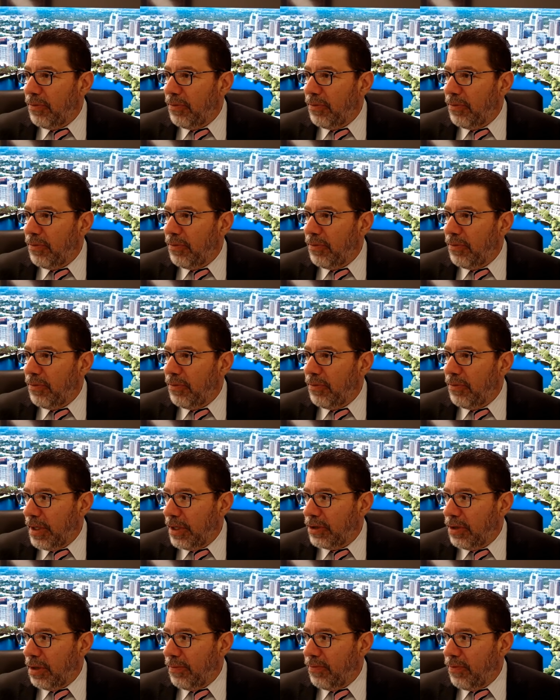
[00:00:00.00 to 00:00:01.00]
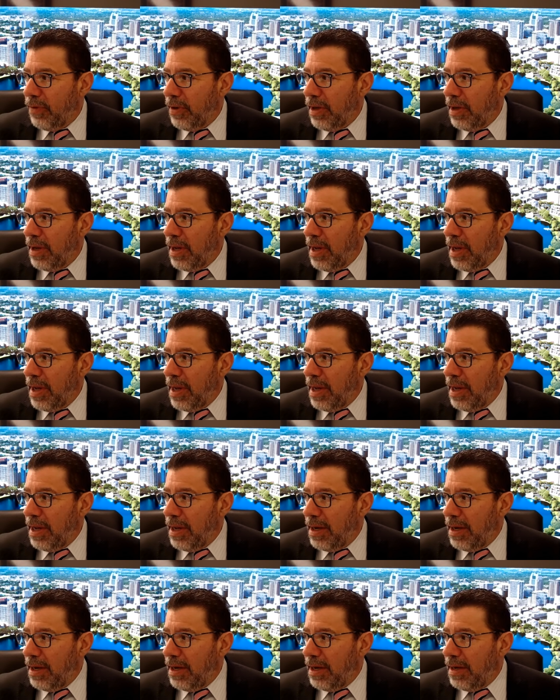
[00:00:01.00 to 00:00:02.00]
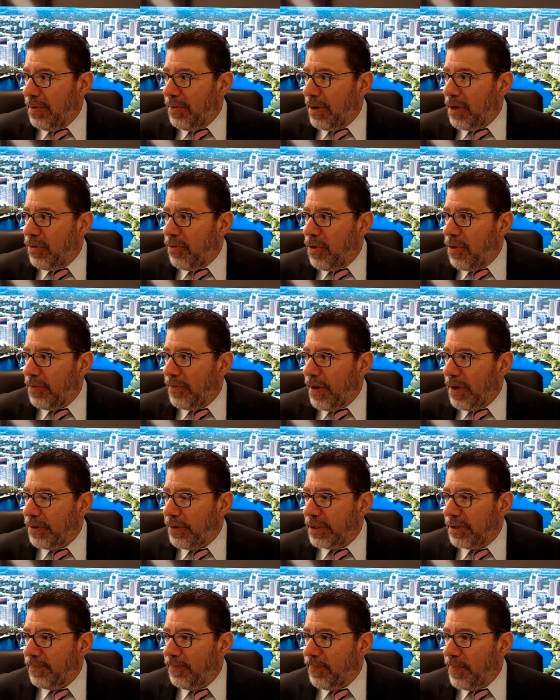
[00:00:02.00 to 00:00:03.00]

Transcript: I will get that chart up for you. Uh, the coronavirus.